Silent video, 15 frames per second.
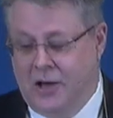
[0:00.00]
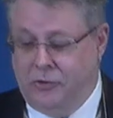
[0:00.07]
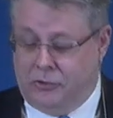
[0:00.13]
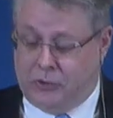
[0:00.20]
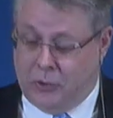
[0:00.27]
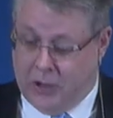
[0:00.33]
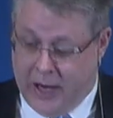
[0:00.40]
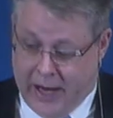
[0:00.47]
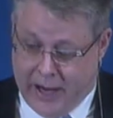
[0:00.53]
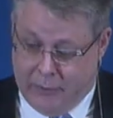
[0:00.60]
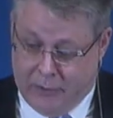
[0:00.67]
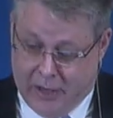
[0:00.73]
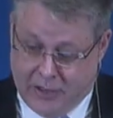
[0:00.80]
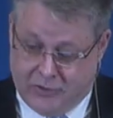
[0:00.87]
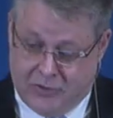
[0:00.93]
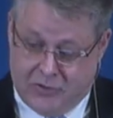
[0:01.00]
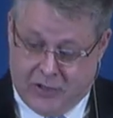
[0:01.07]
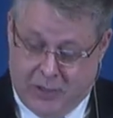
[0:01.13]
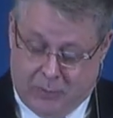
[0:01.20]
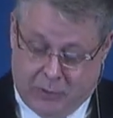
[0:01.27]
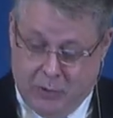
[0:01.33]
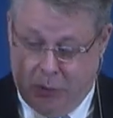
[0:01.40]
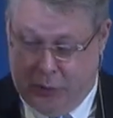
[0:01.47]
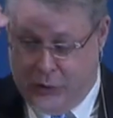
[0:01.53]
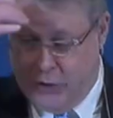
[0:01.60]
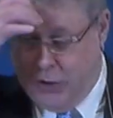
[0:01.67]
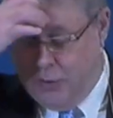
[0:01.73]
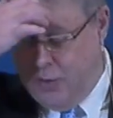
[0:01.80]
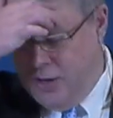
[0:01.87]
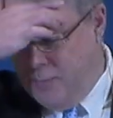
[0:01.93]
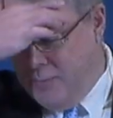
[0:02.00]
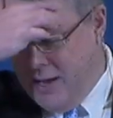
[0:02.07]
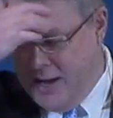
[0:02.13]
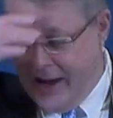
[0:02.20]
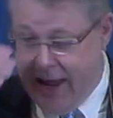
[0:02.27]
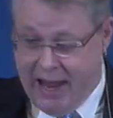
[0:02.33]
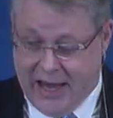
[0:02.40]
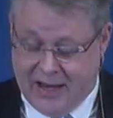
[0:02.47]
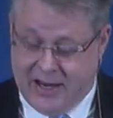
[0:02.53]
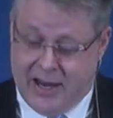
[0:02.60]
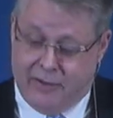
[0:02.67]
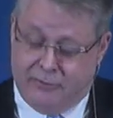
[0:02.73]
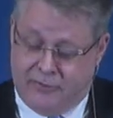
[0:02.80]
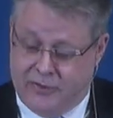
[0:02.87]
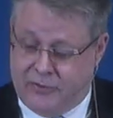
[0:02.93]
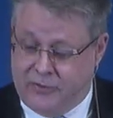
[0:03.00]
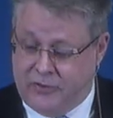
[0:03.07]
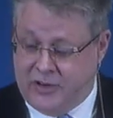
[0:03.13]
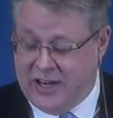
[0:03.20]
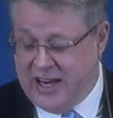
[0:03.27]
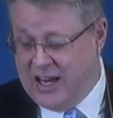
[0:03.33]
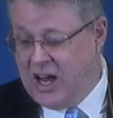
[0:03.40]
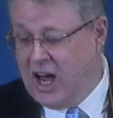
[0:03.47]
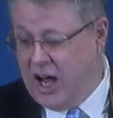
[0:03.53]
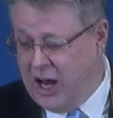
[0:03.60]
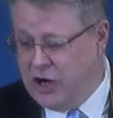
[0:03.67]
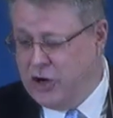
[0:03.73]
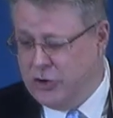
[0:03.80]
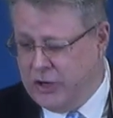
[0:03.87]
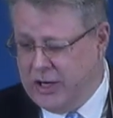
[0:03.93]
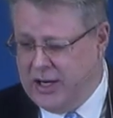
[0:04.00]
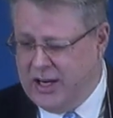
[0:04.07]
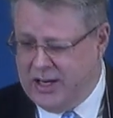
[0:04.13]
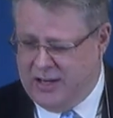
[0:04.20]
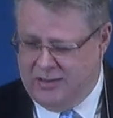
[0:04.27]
So God raises up Luther about AD 1500.